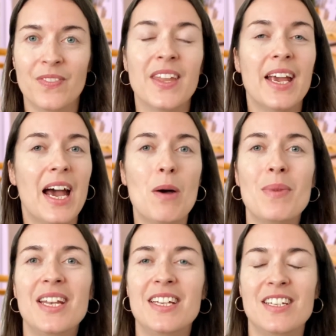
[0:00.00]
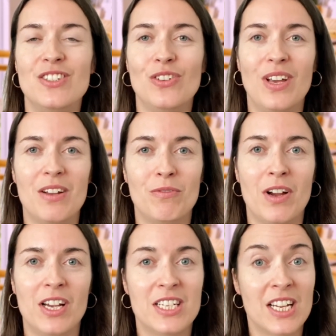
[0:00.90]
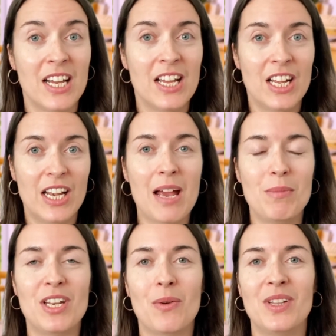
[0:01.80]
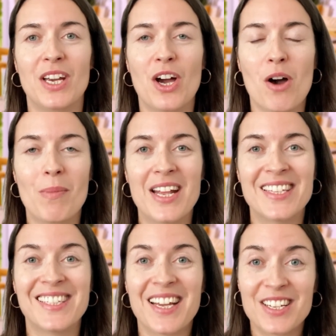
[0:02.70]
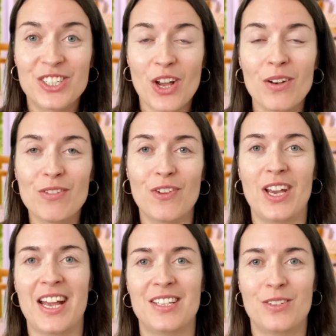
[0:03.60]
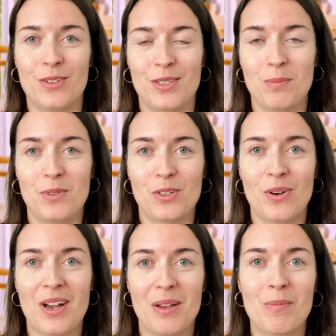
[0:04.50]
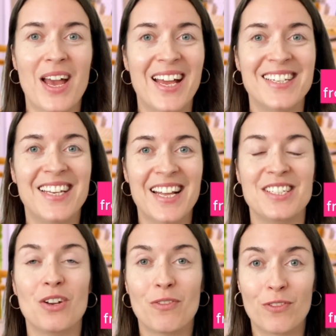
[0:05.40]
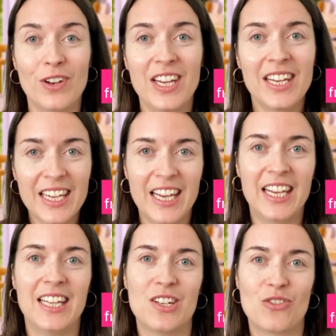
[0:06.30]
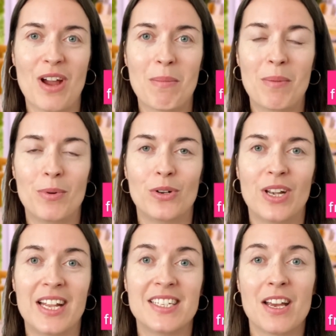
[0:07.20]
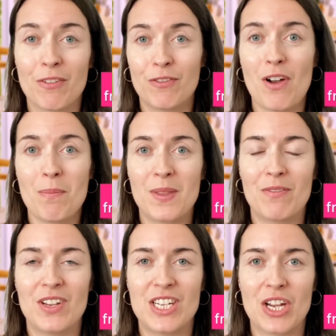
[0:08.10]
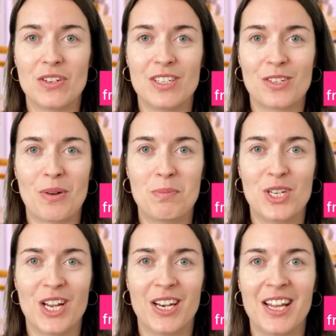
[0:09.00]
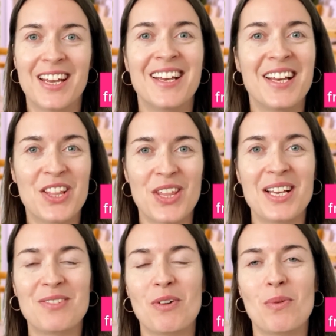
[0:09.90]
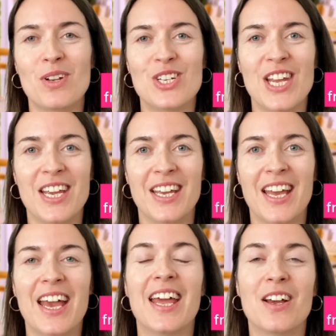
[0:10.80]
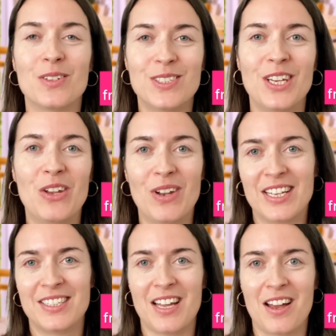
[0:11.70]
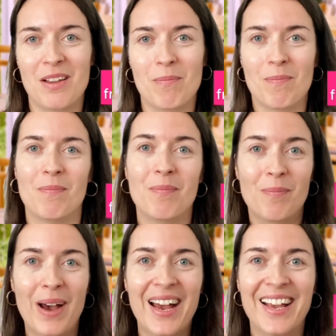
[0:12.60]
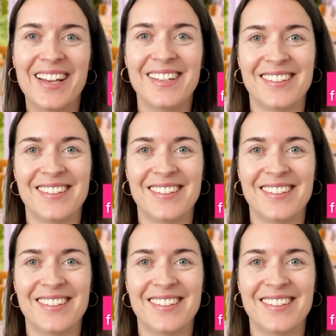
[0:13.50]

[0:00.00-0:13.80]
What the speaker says: How many did you get right? Let me know in the comments. Don't forget to subscribe and get your free English grammar booklet from the video description. Thanks for watching and I'll see you next time. Bye!